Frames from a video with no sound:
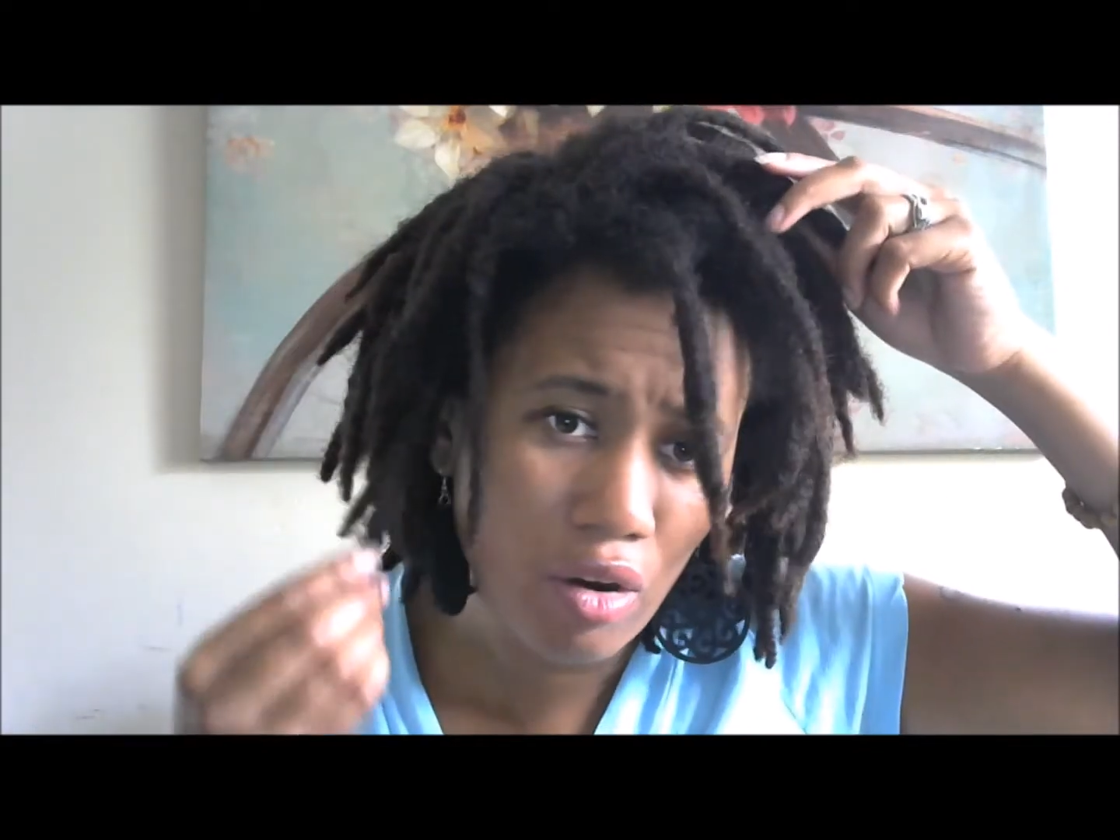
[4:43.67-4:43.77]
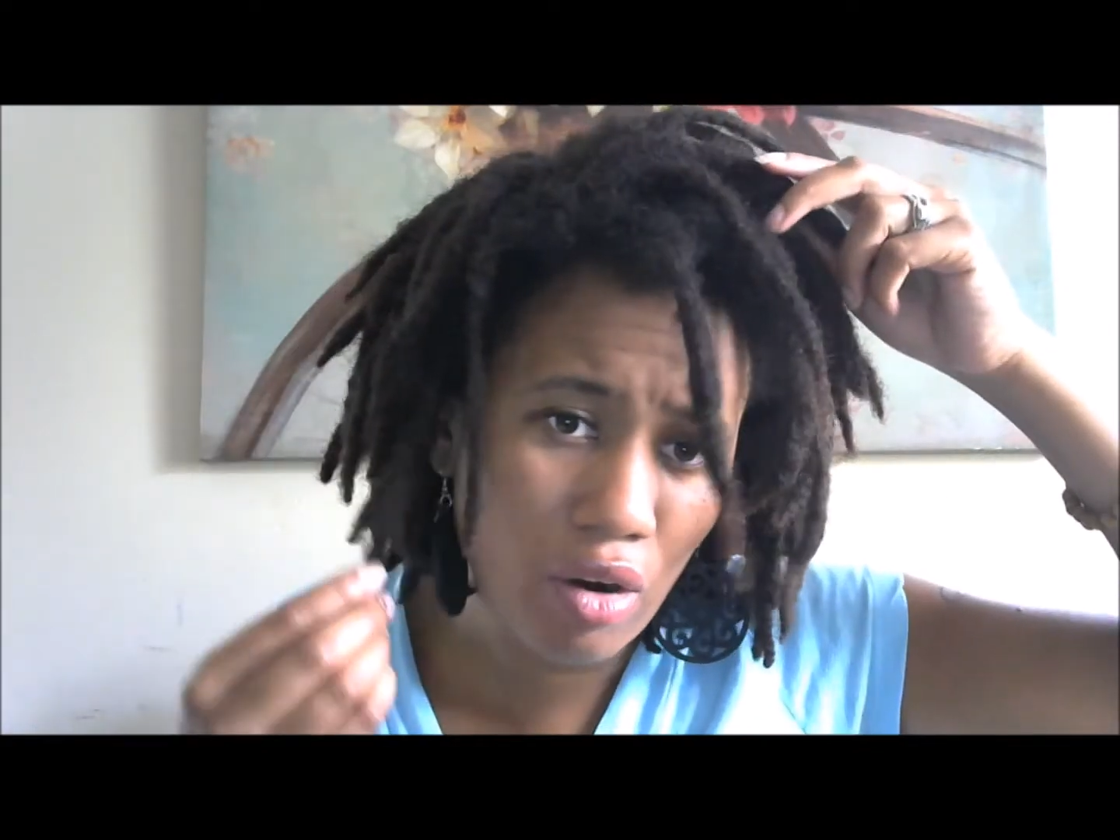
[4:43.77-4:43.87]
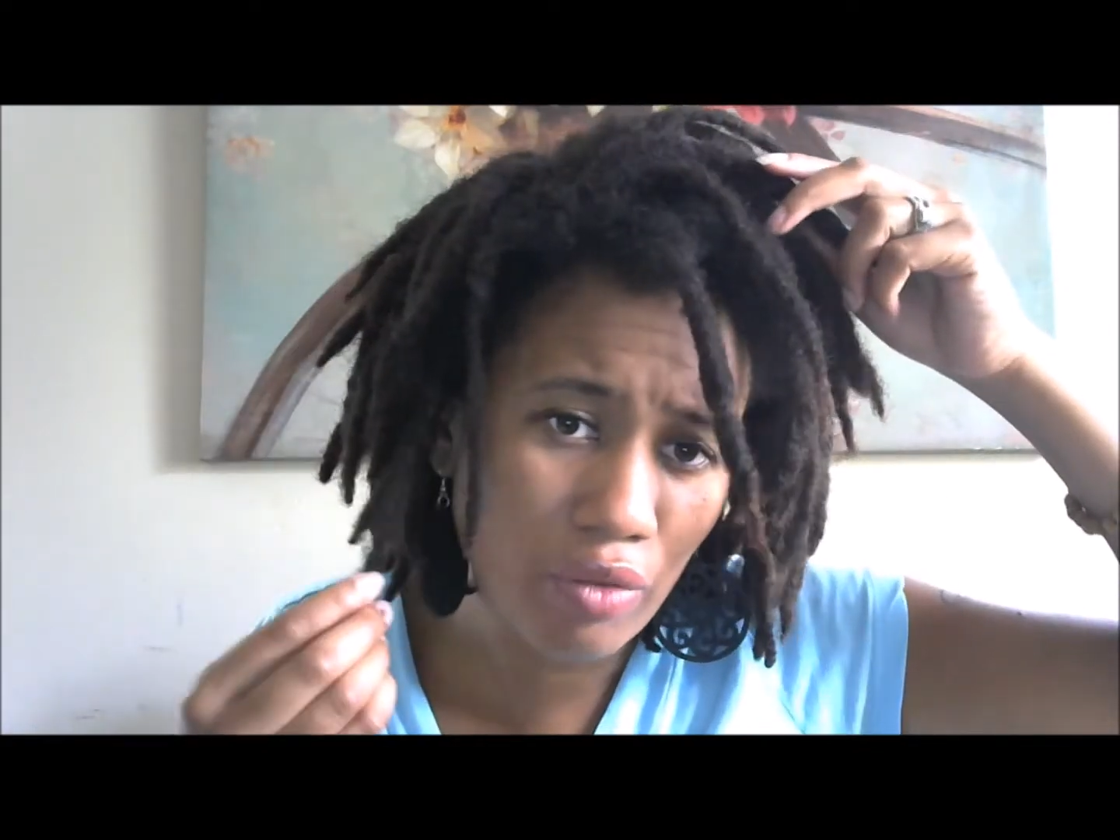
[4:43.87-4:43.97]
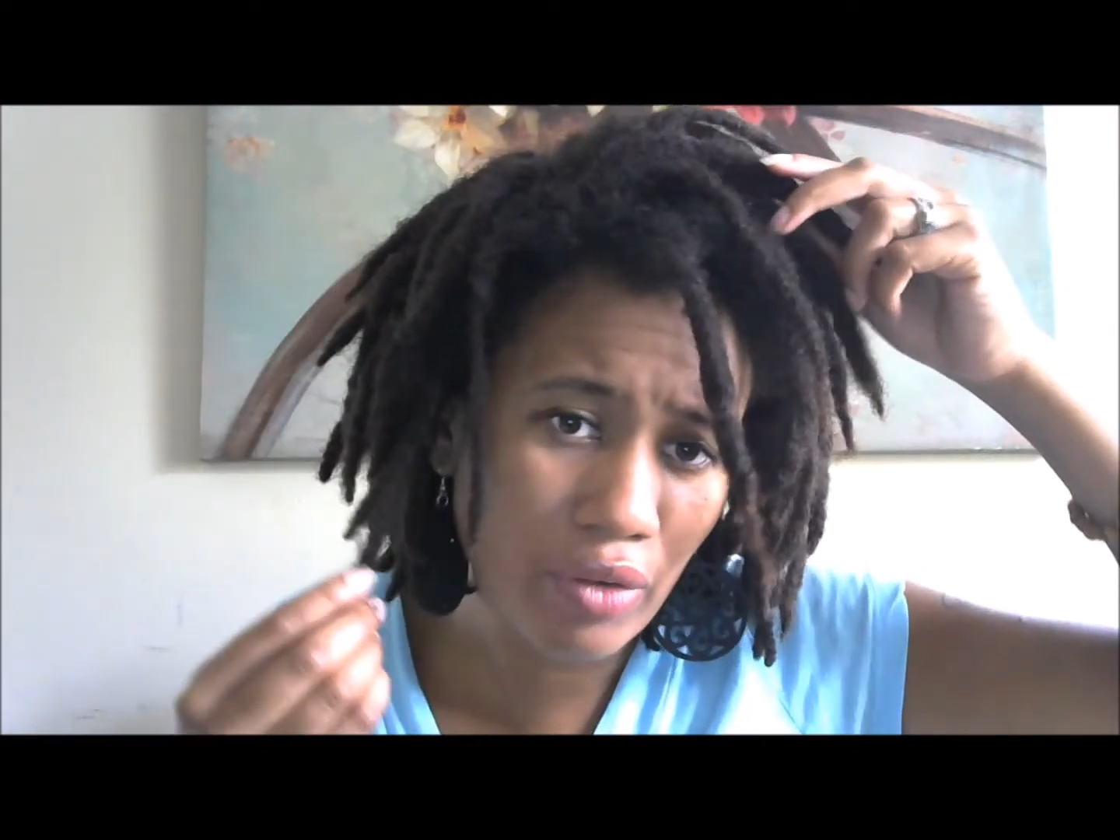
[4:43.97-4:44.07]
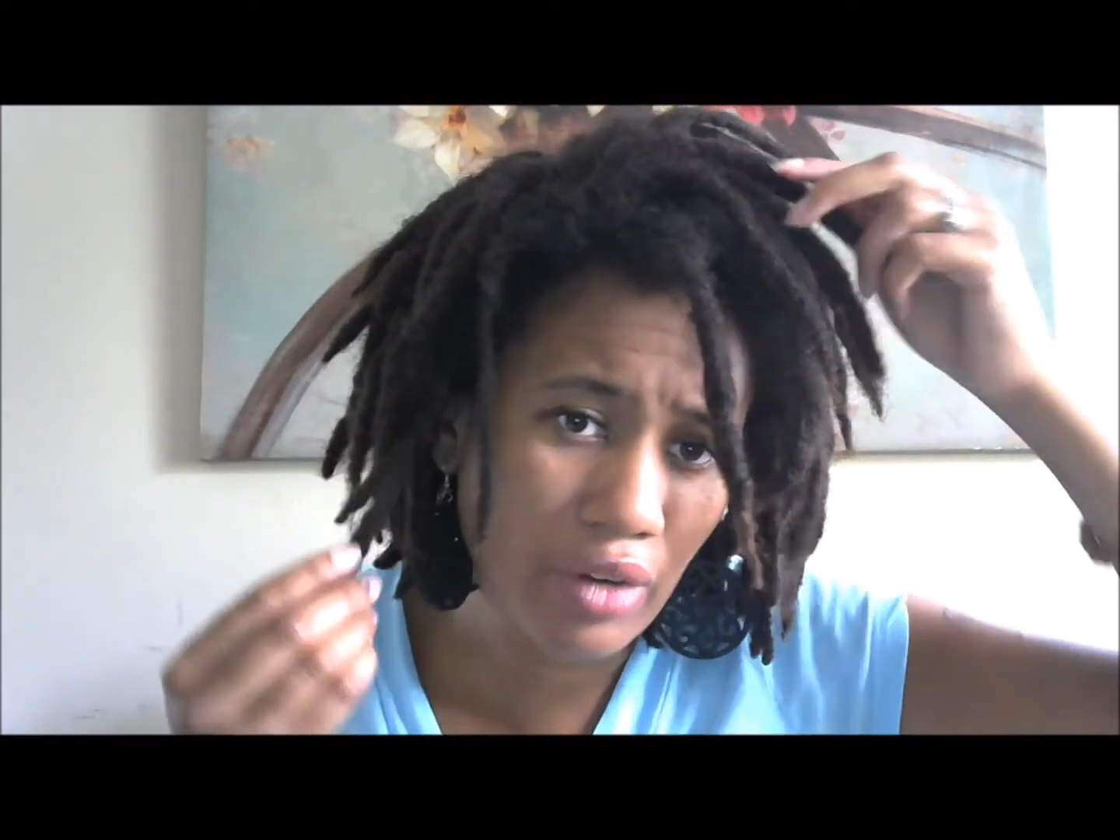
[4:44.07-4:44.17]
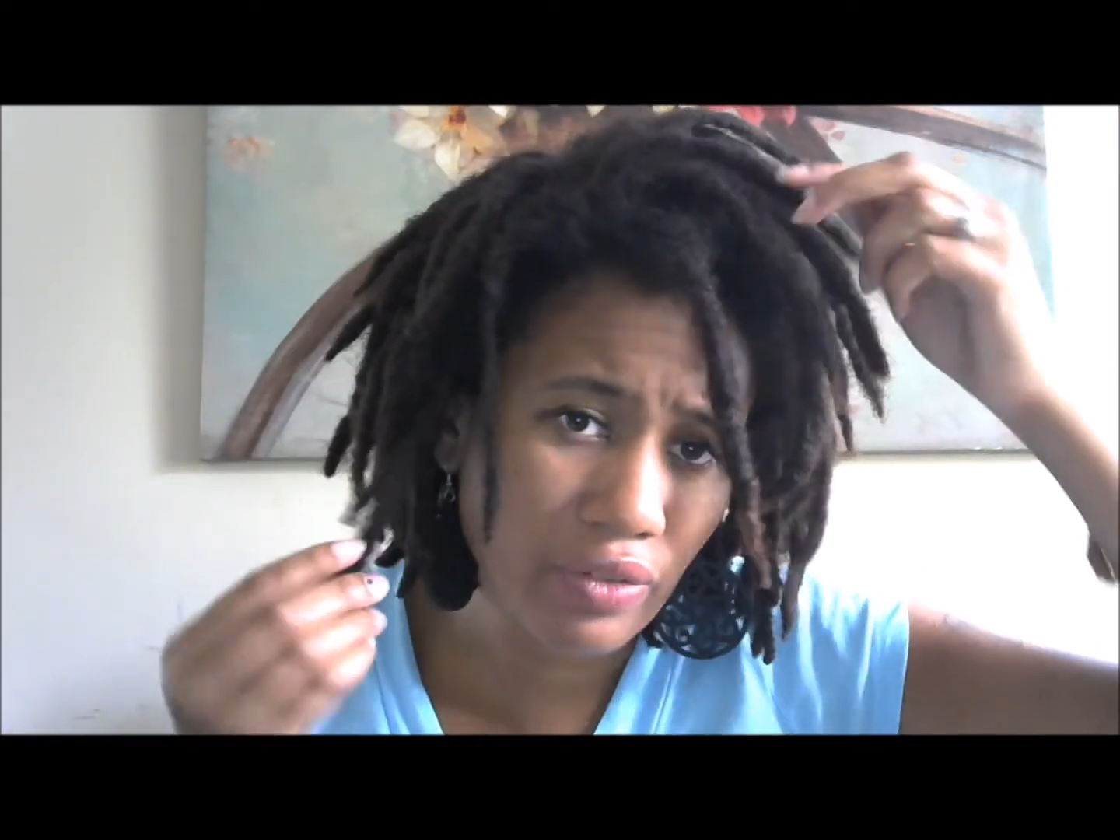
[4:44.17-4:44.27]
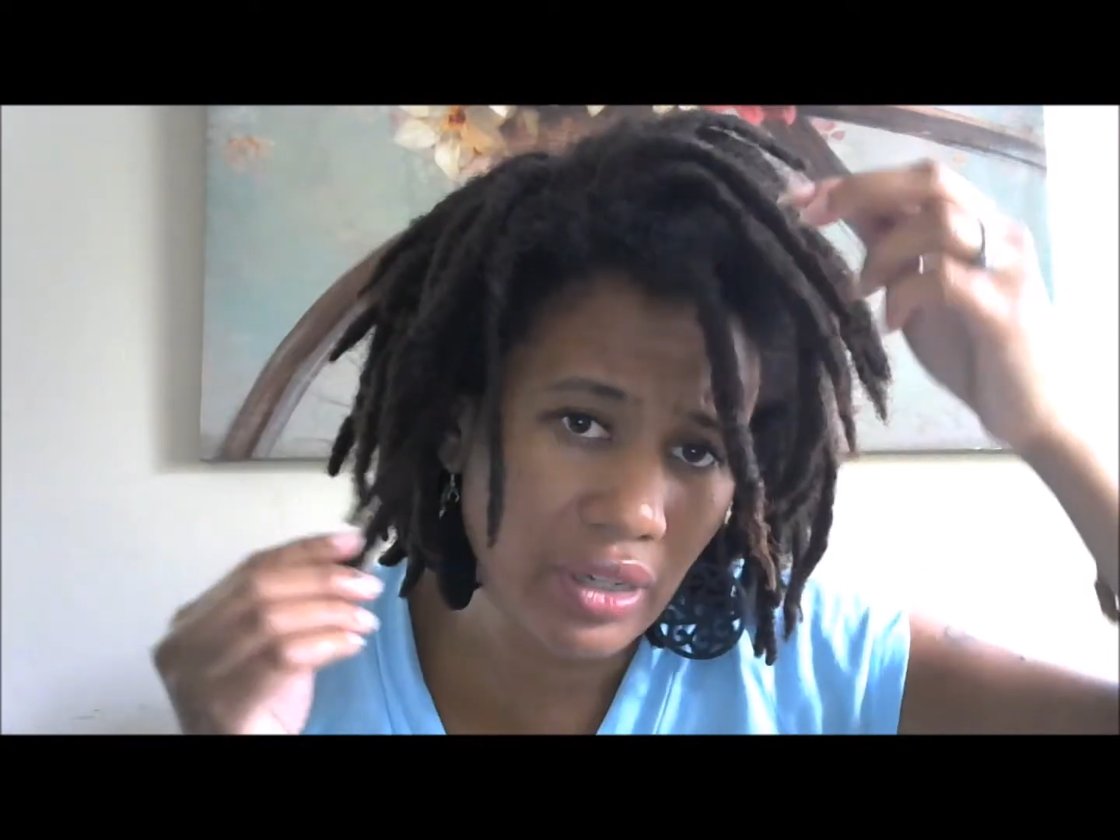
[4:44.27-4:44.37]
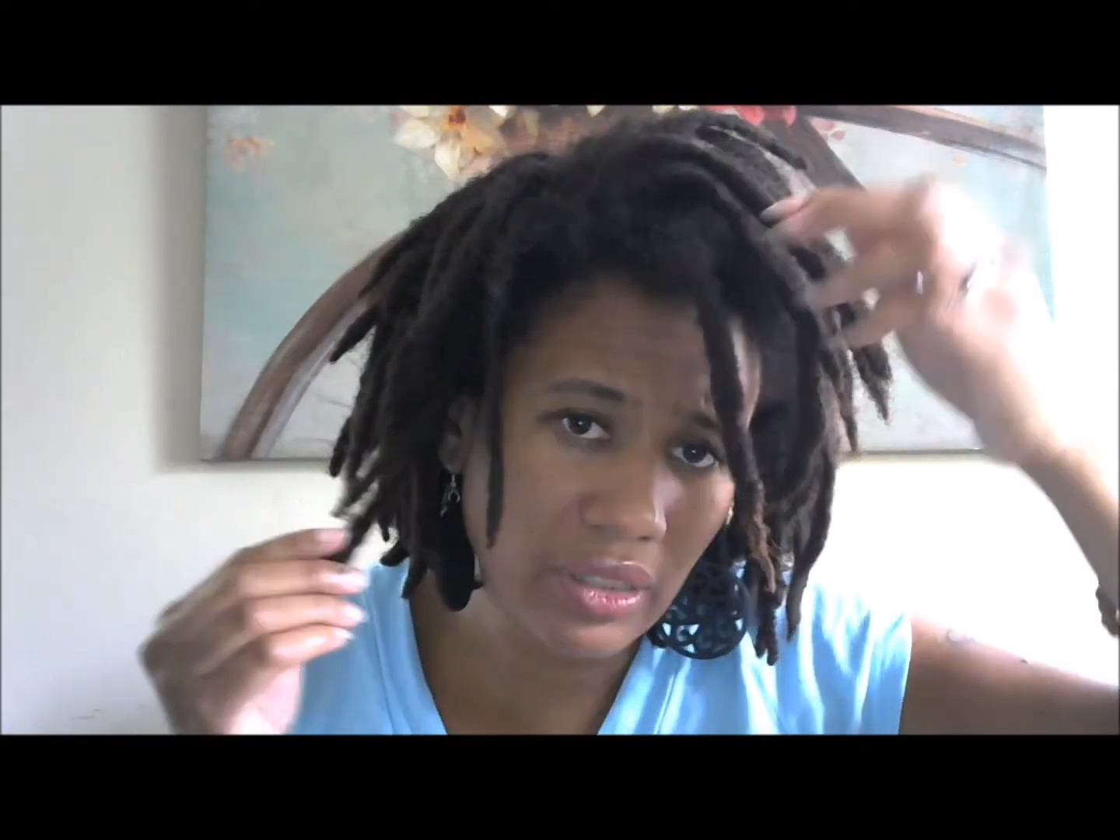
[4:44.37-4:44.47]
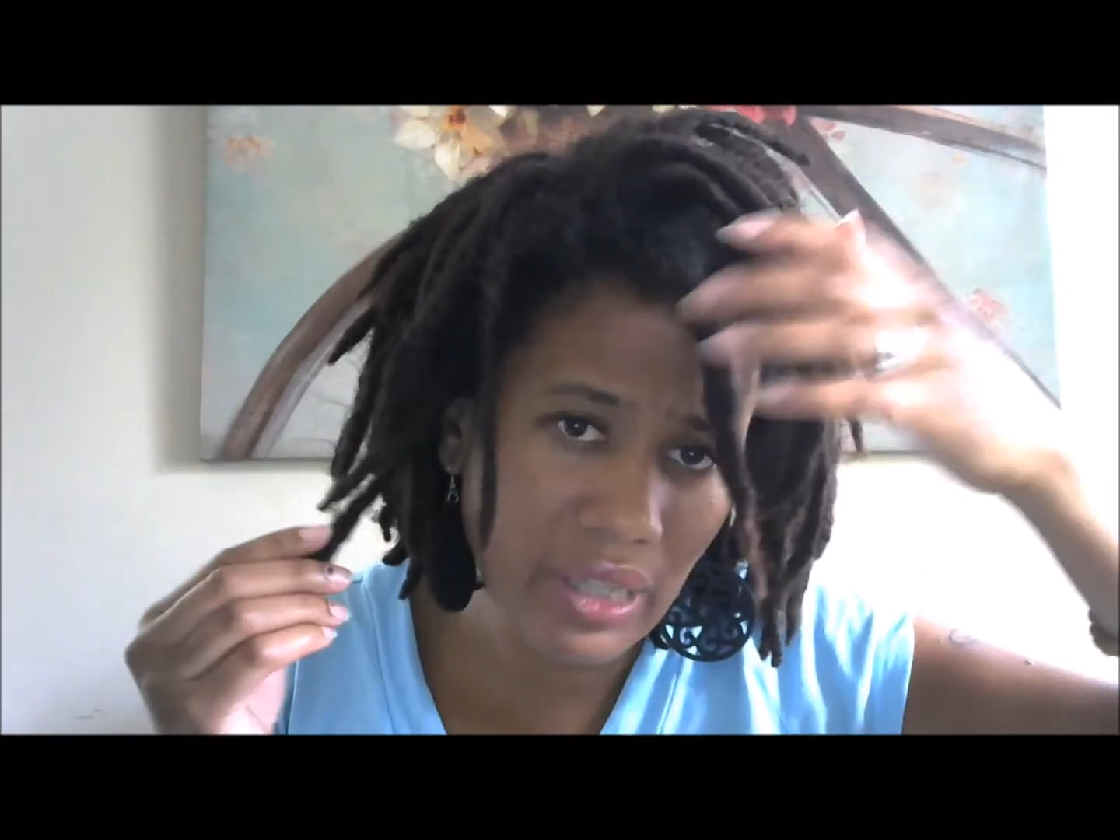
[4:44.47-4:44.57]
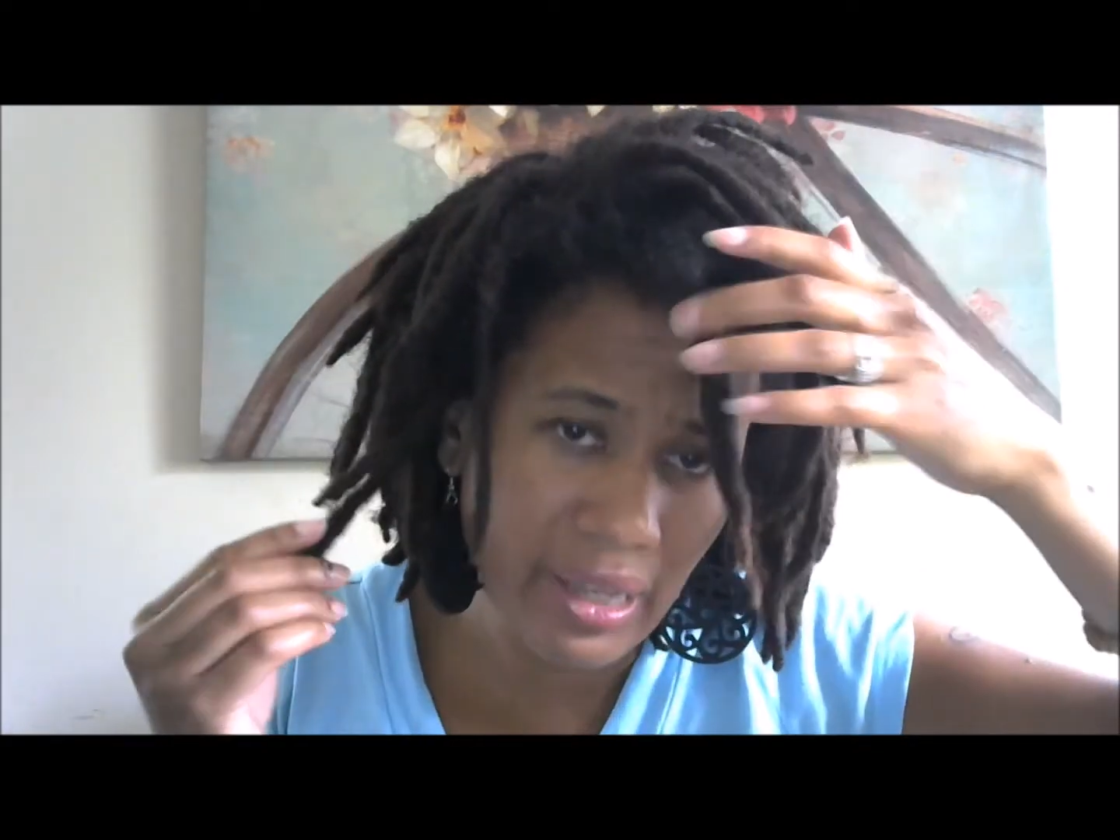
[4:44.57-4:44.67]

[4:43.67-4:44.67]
are right around the